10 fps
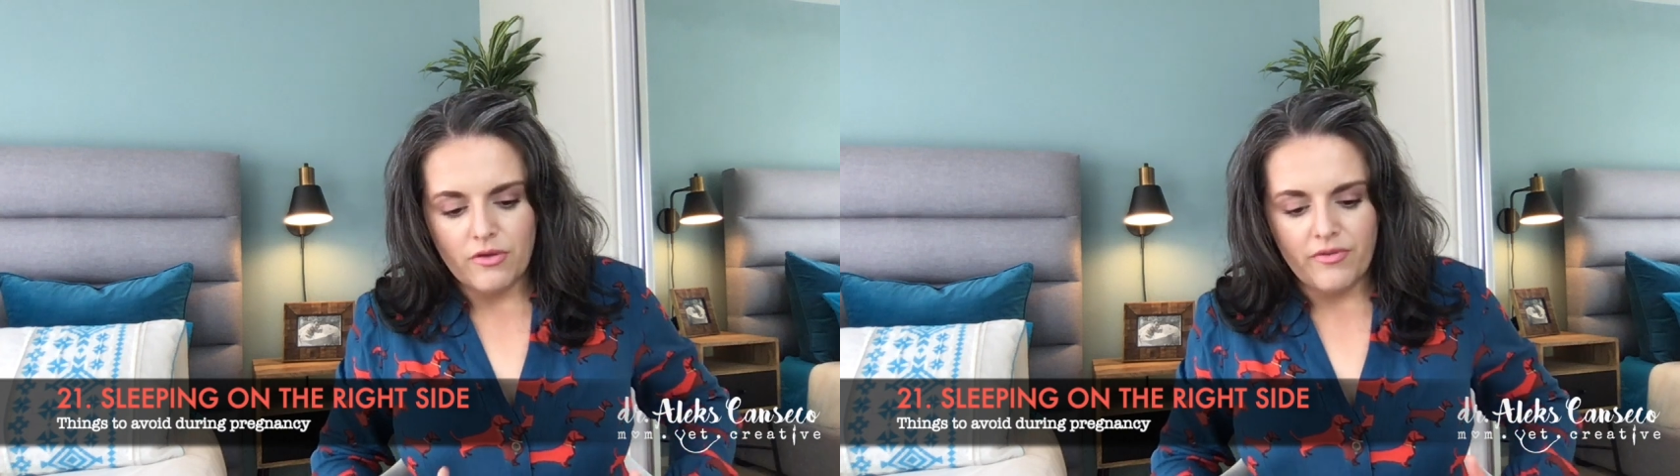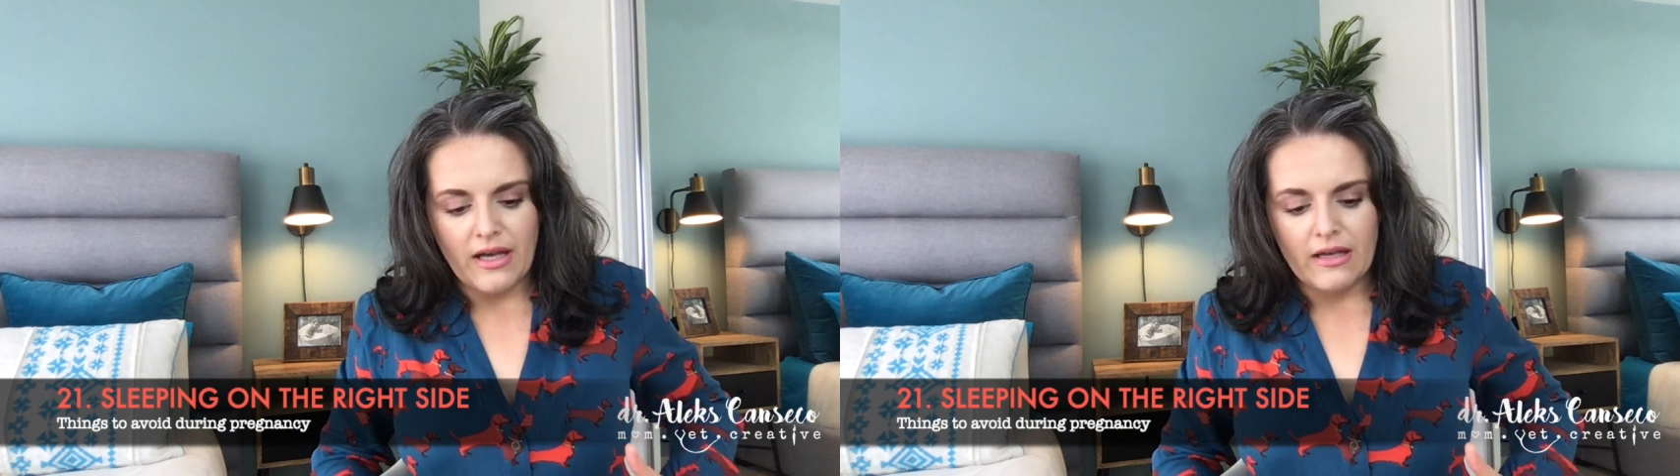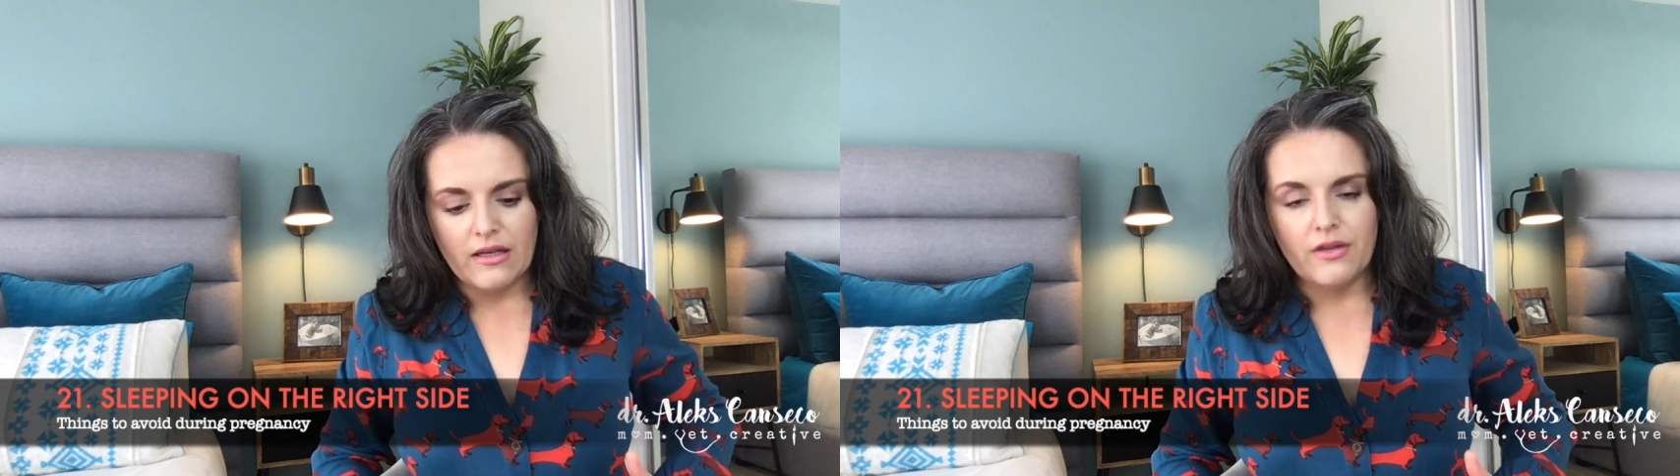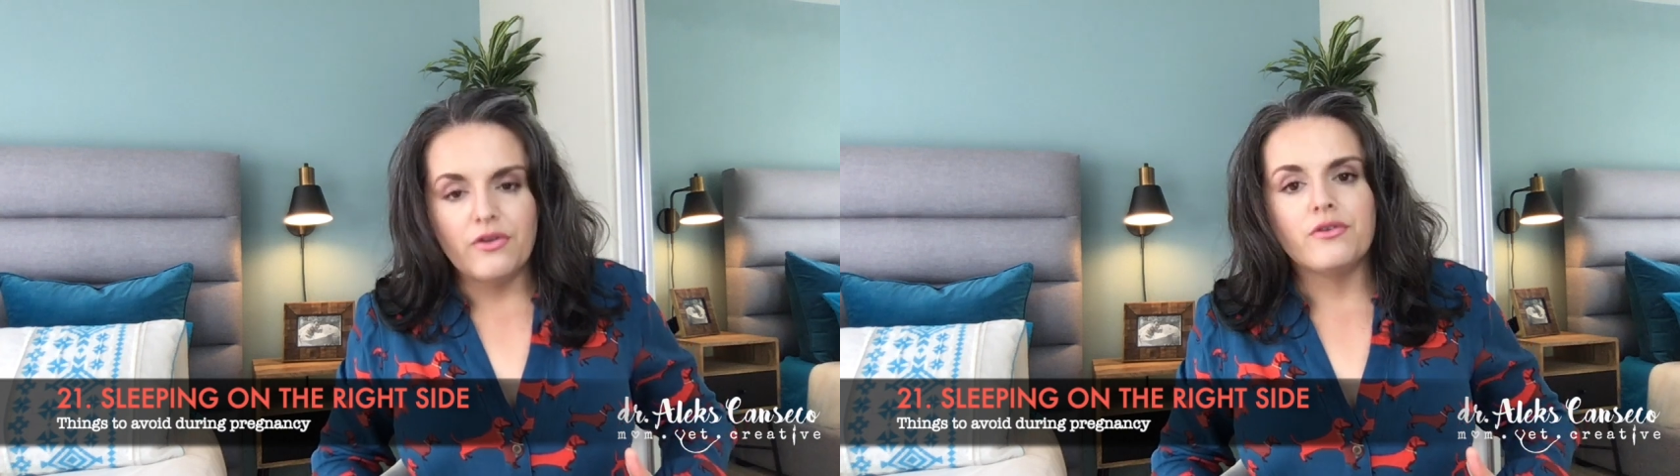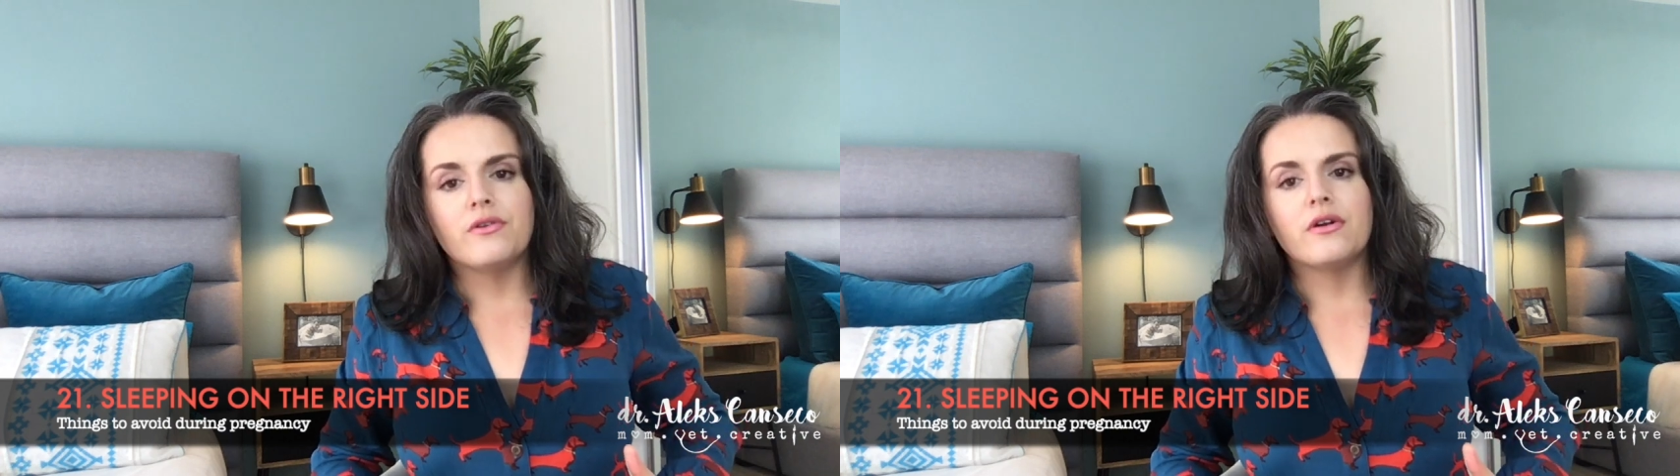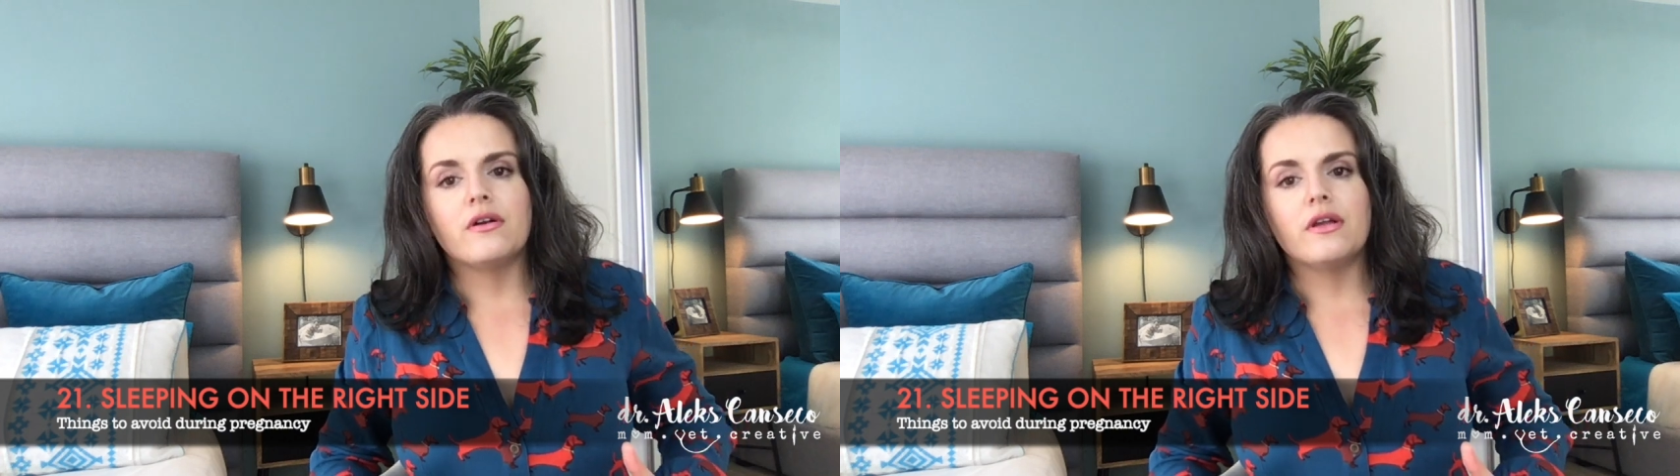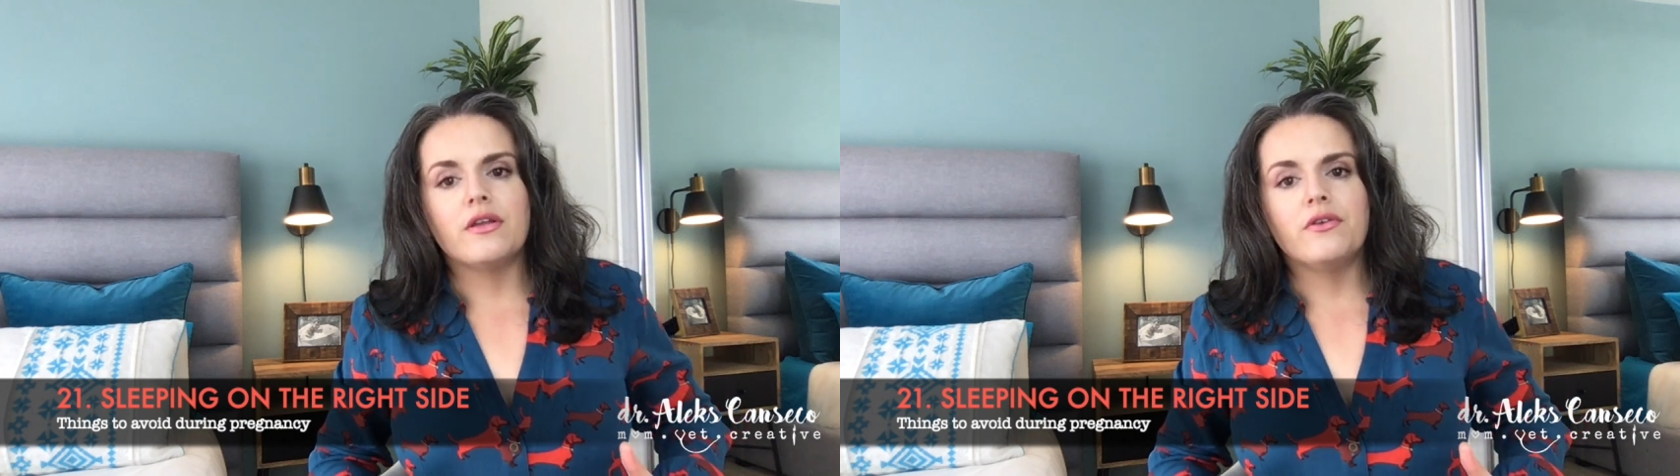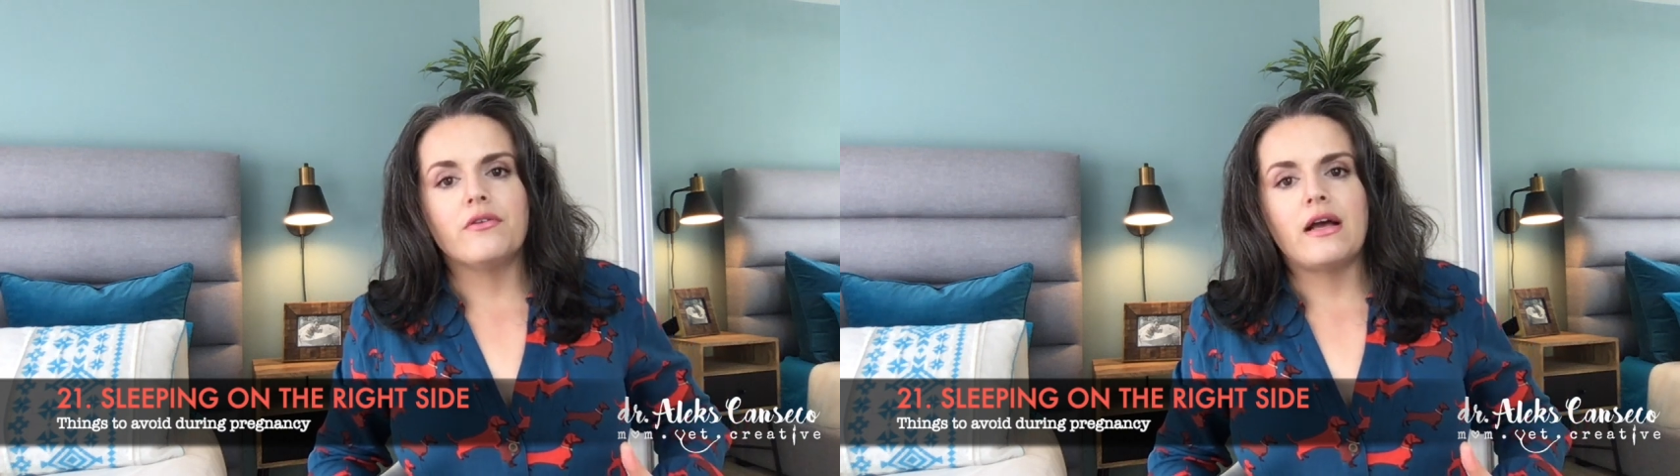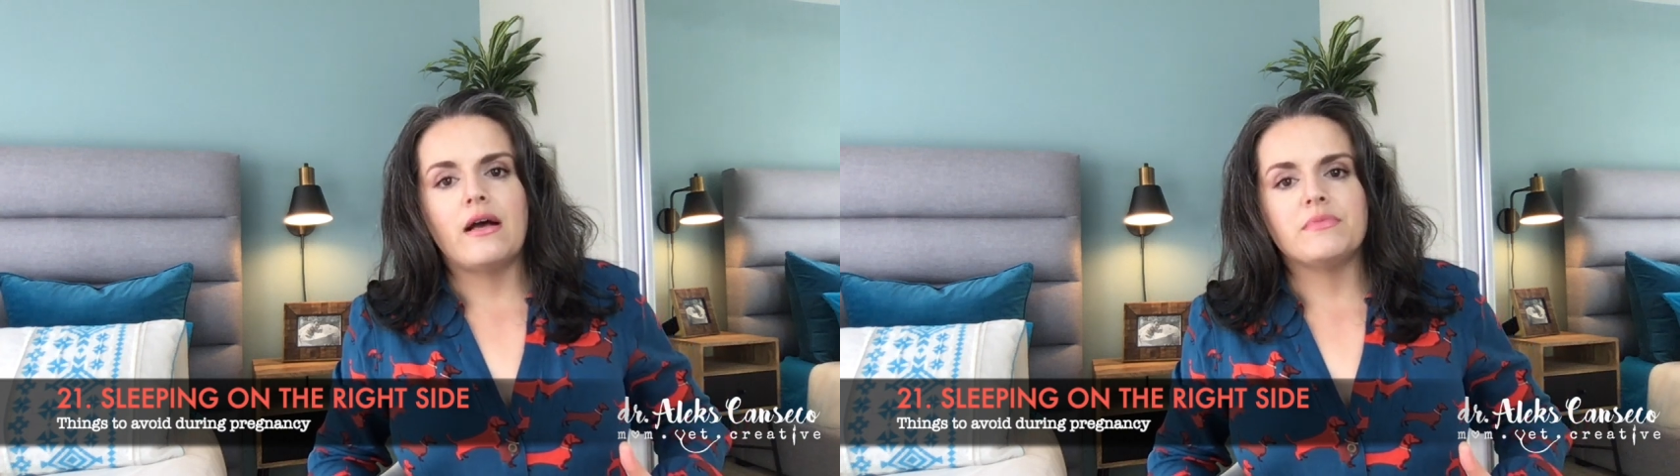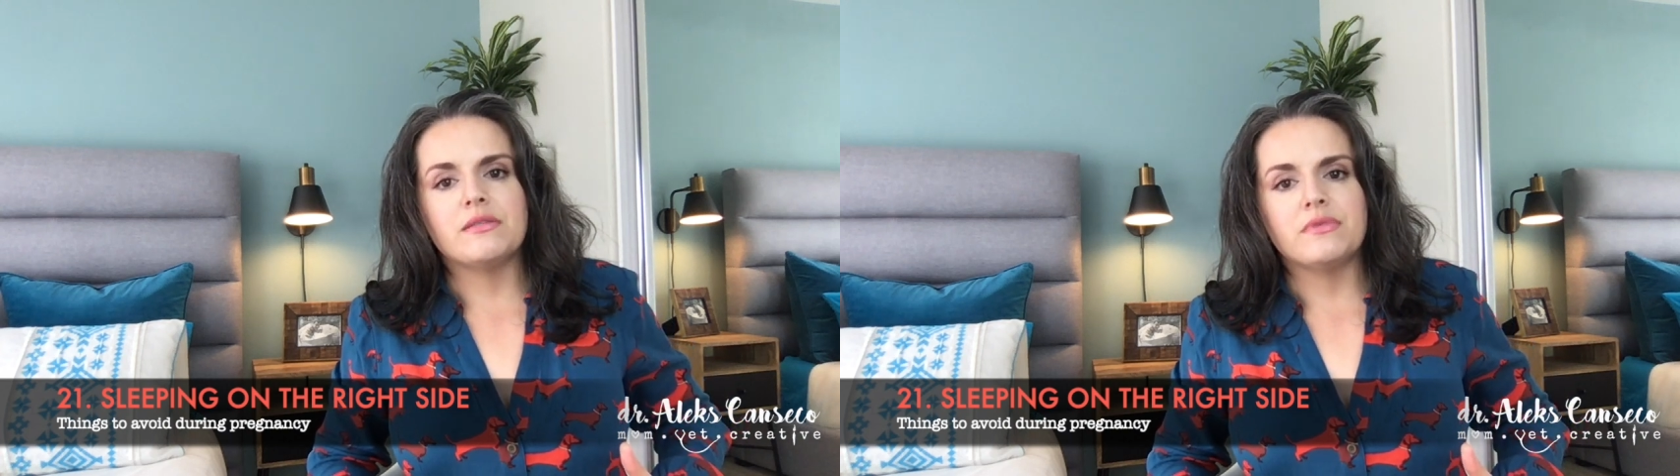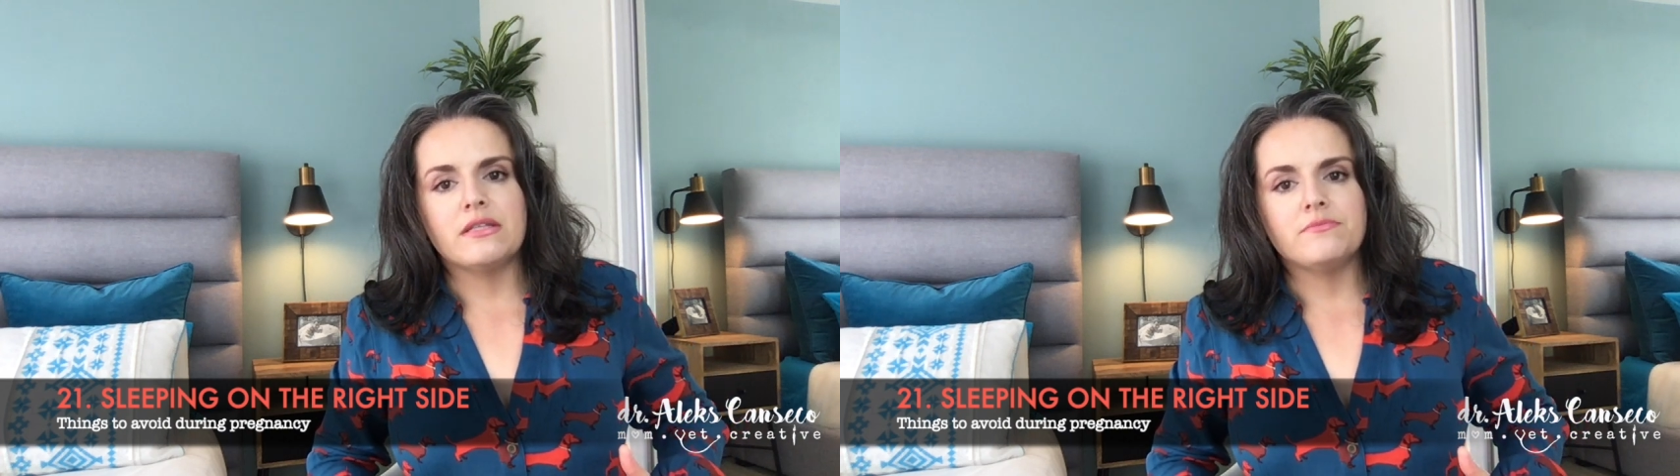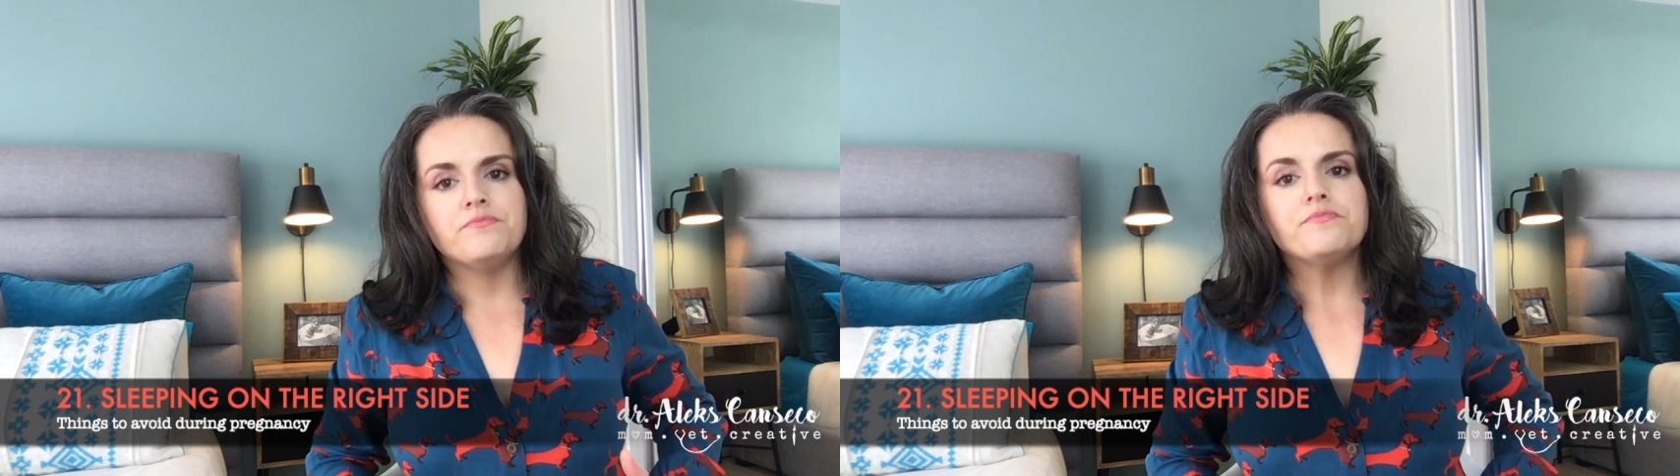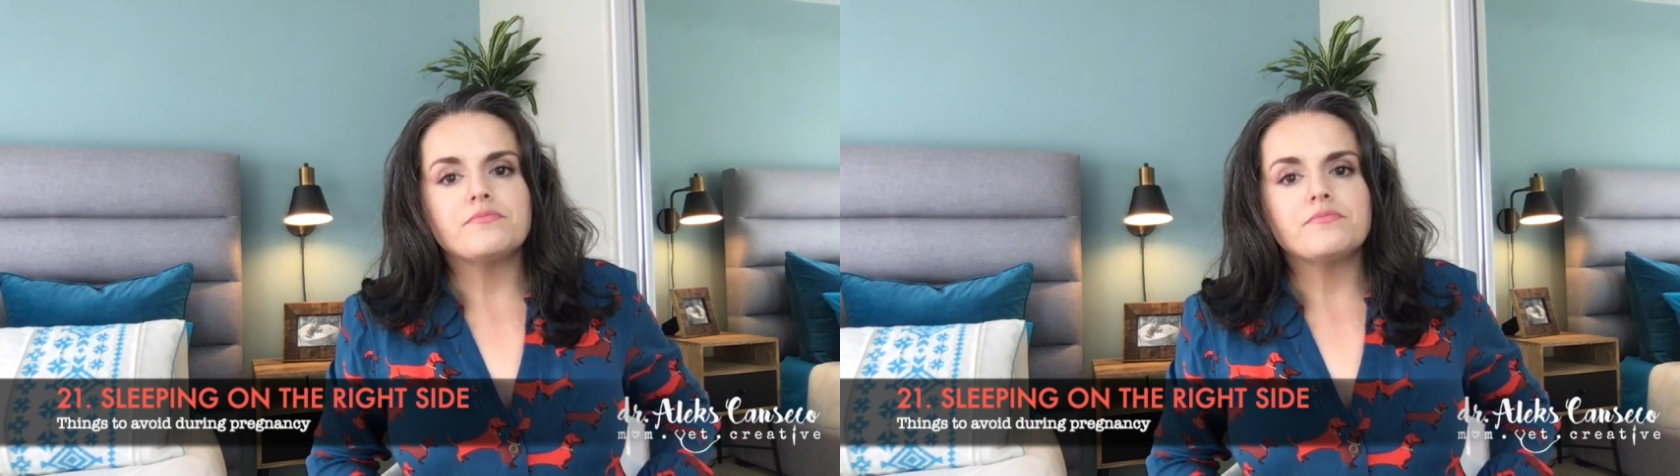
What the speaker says: of that in your abdomen,